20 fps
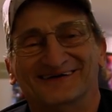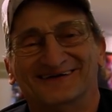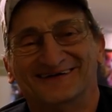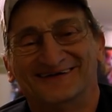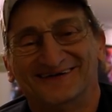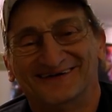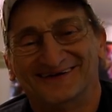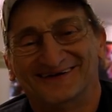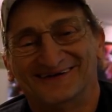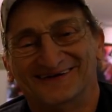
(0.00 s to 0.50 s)

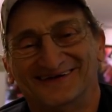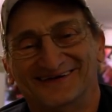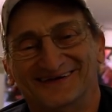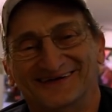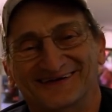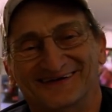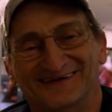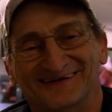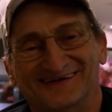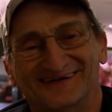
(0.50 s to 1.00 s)

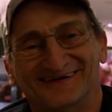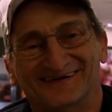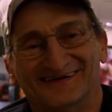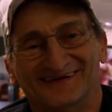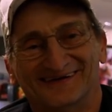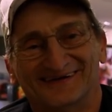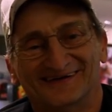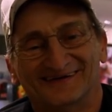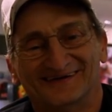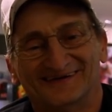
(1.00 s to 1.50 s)

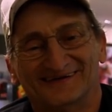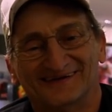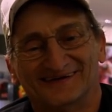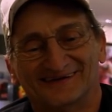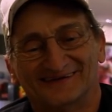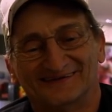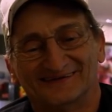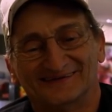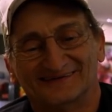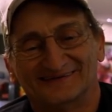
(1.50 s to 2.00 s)

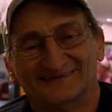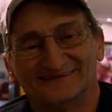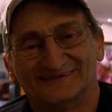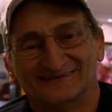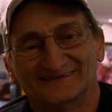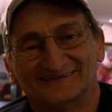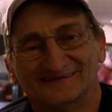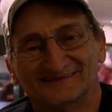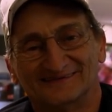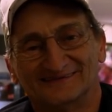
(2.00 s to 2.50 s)

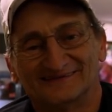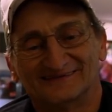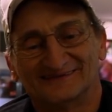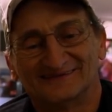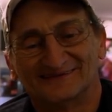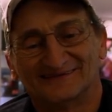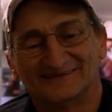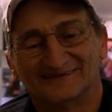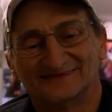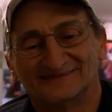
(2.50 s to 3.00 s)

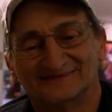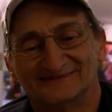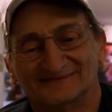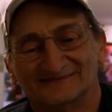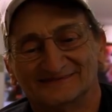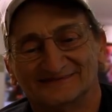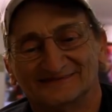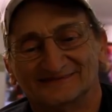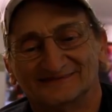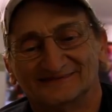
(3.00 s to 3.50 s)

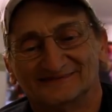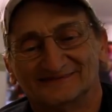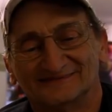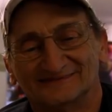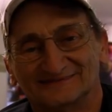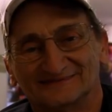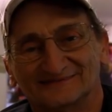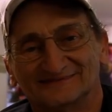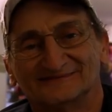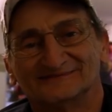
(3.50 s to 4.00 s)

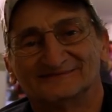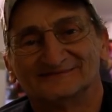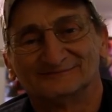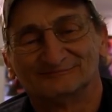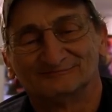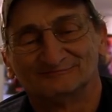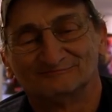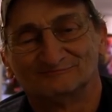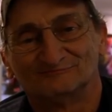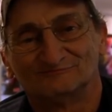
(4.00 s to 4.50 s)

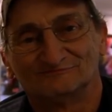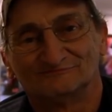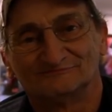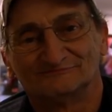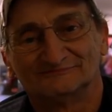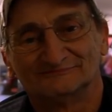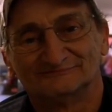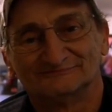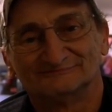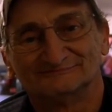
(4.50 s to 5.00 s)

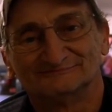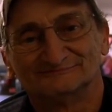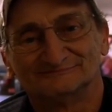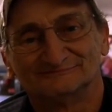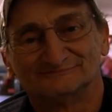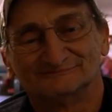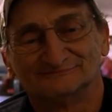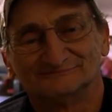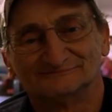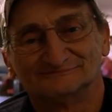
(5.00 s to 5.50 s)

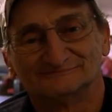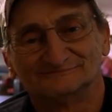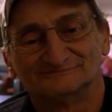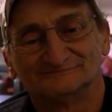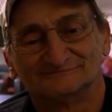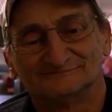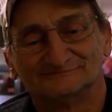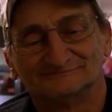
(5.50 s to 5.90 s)
[no speech]